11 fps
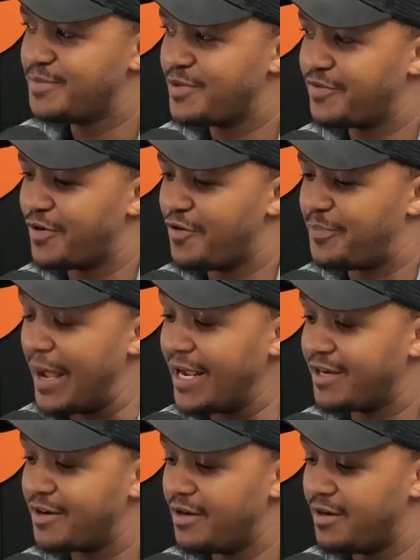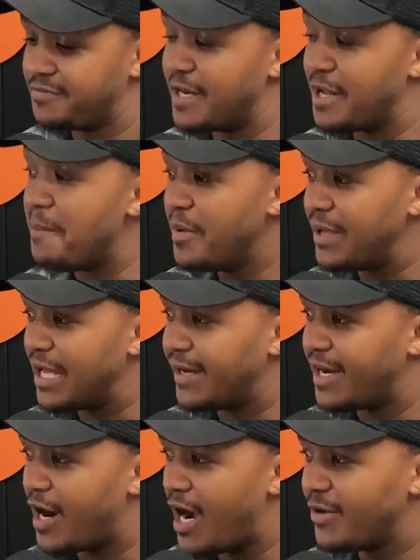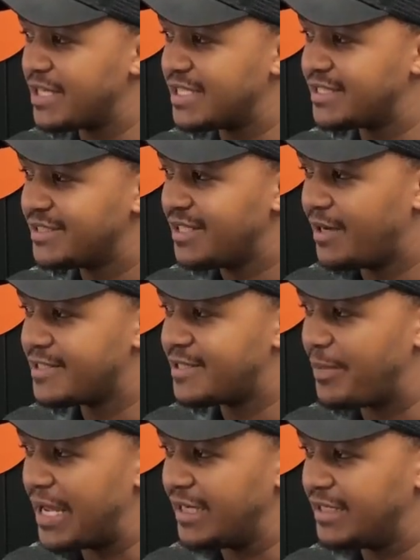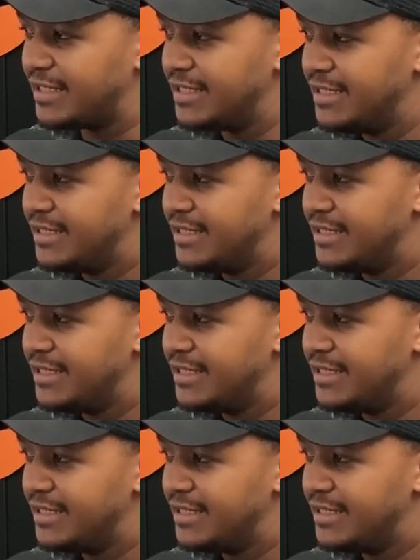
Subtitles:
of Bank of Namibia now, how does the Bank